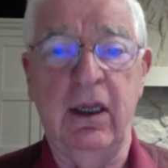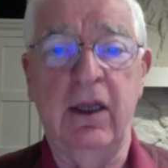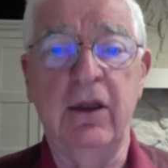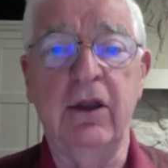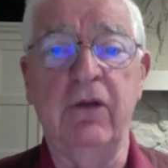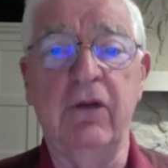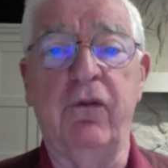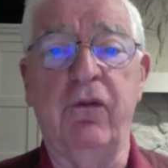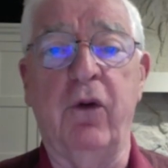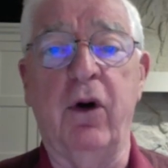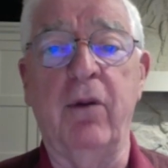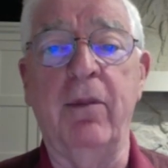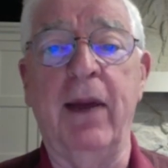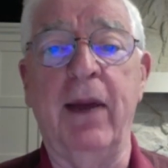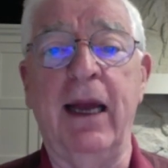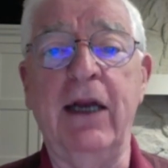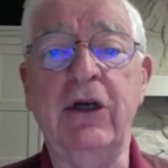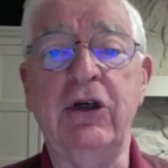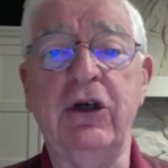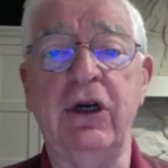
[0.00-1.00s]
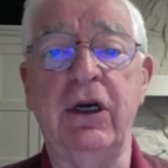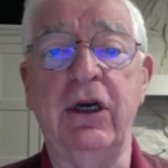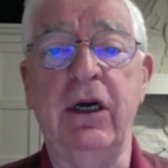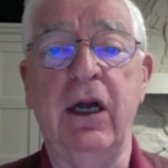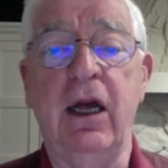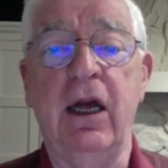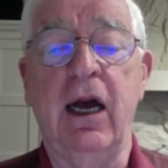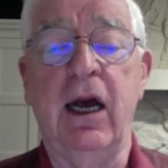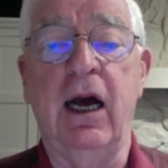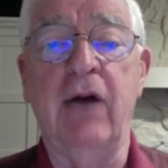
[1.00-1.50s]
the formation
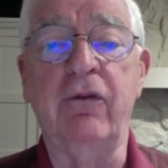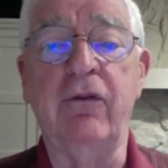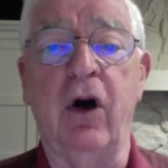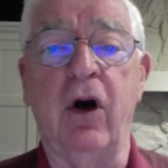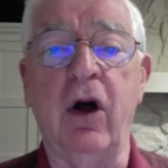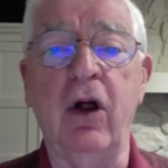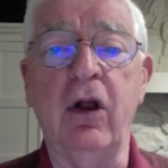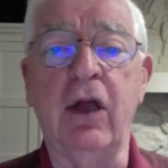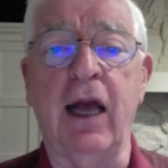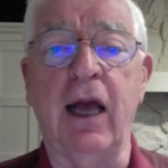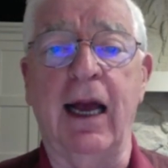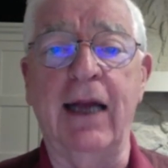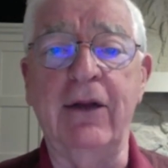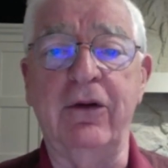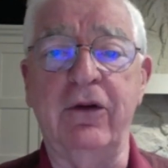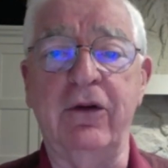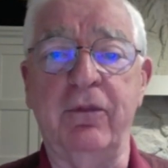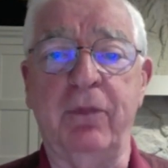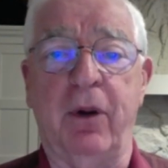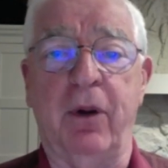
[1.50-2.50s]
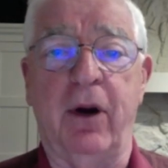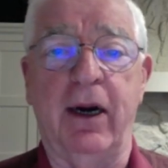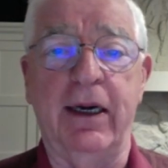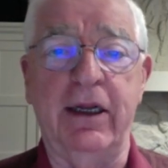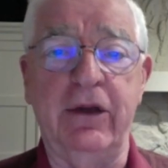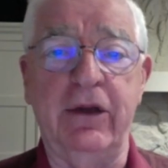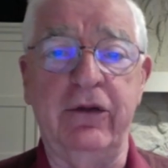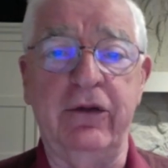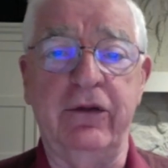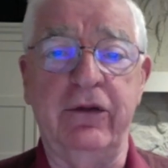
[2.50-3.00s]
of all kinds of
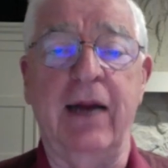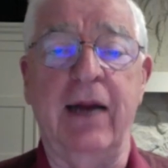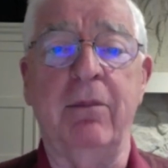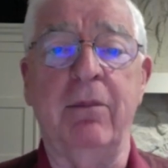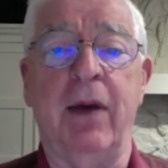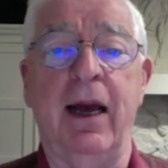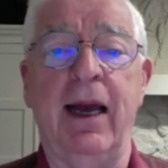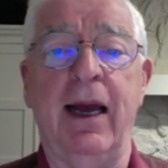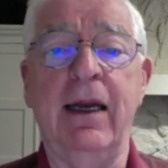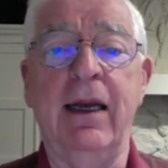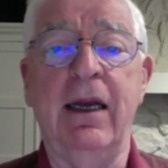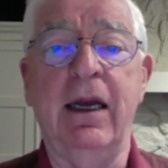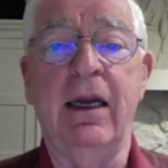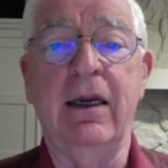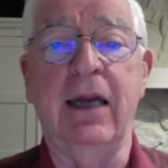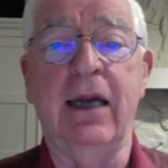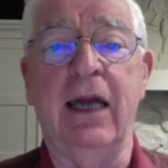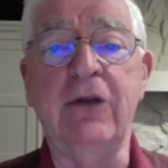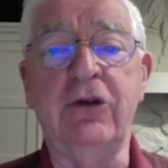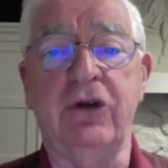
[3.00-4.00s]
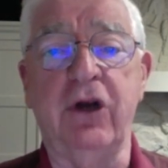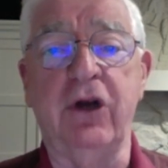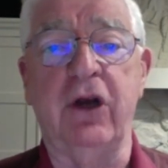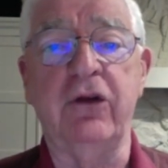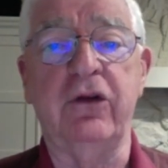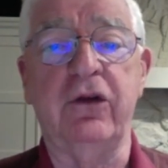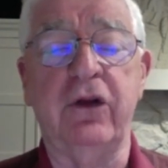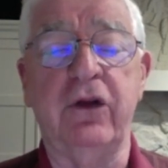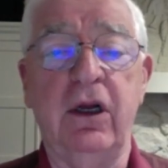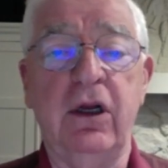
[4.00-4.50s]
parties, not
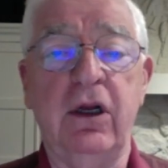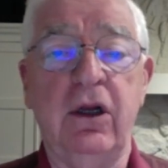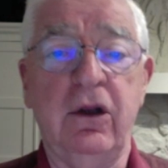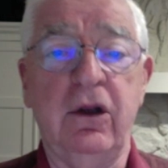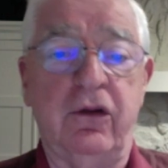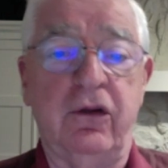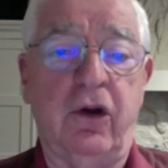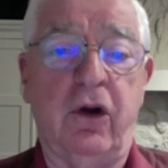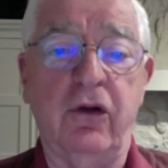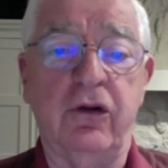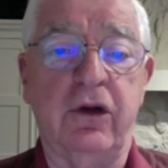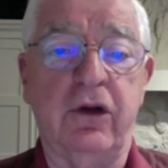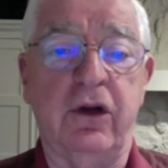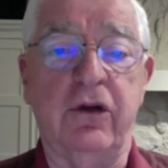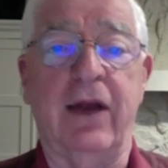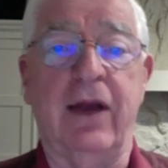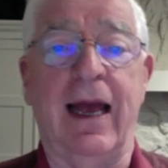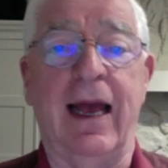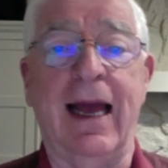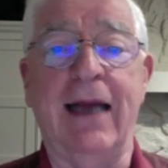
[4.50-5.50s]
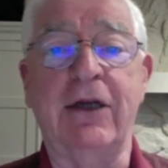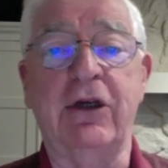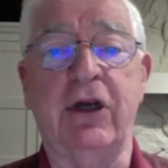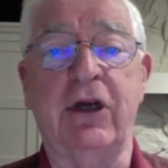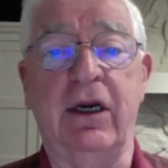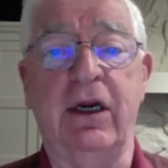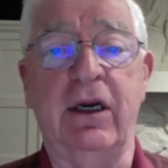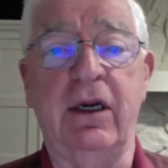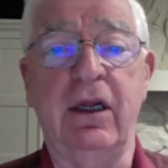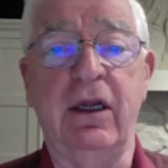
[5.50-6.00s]
just Socialist
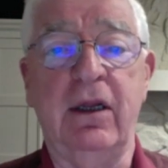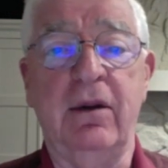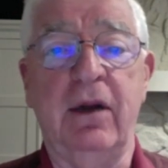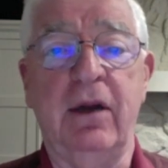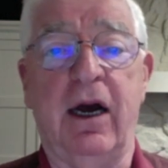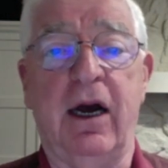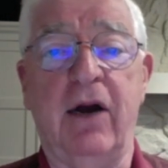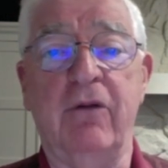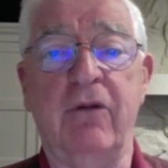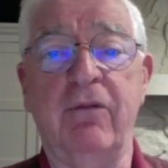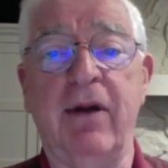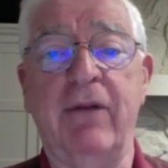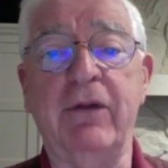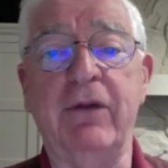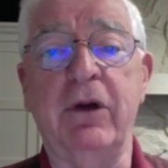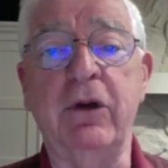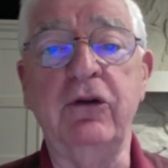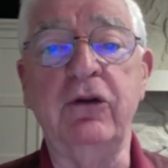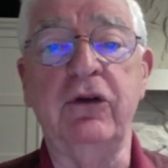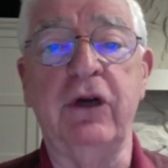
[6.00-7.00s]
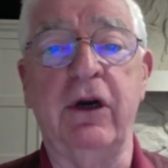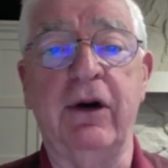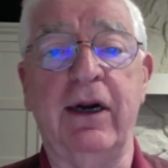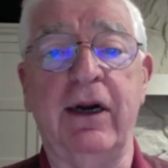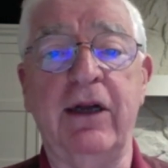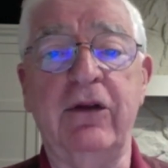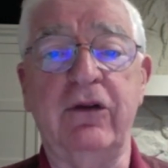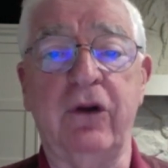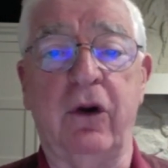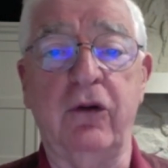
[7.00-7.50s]
Action,
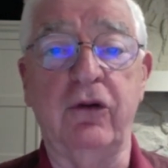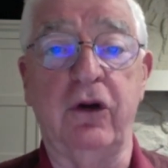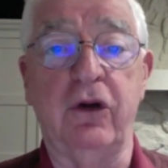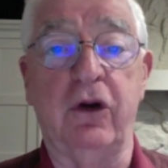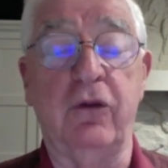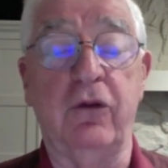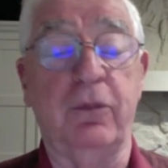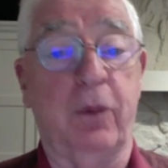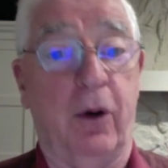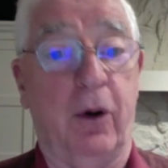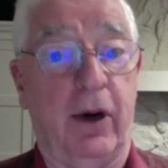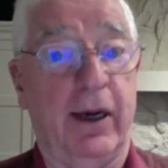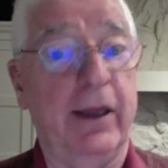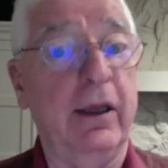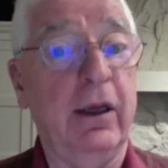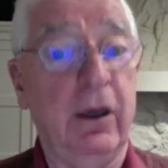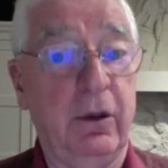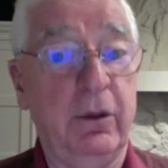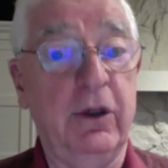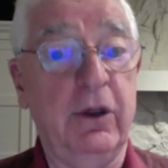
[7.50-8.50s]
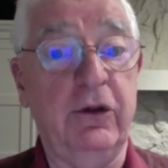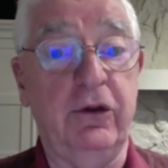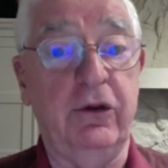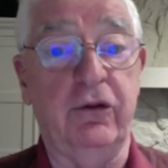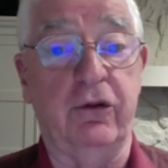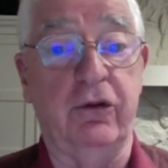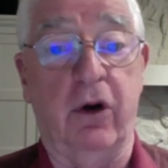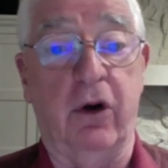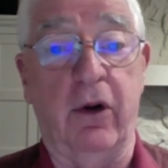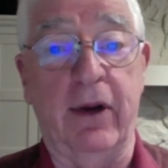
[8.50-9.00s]
Revolutionary Socialist Party, which is
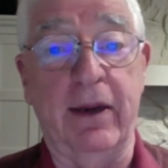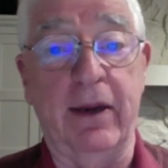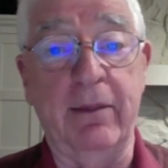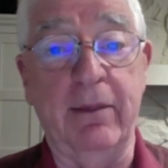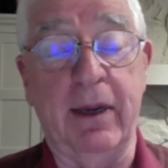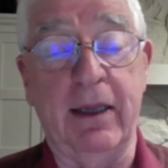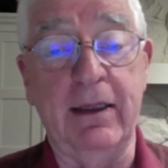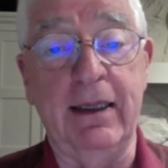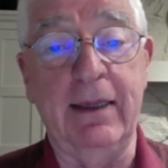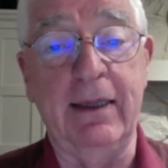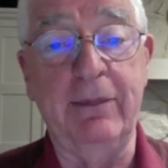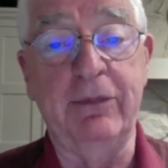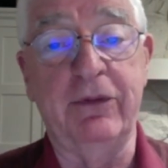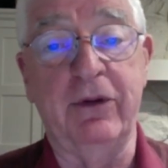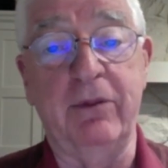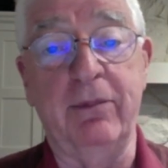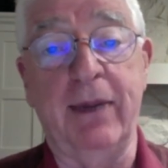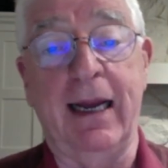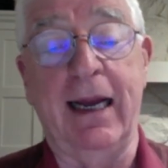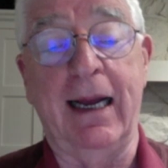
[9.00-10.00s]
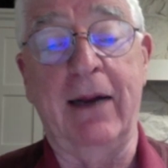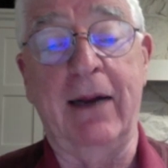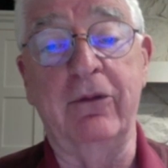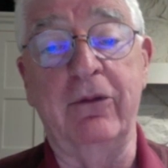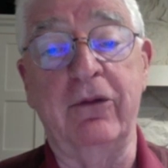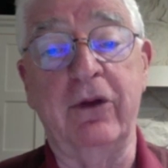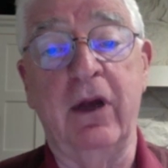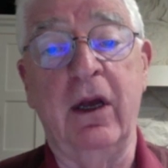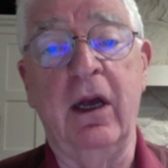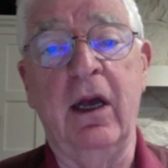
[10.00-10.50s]
growing by leaps and bounds,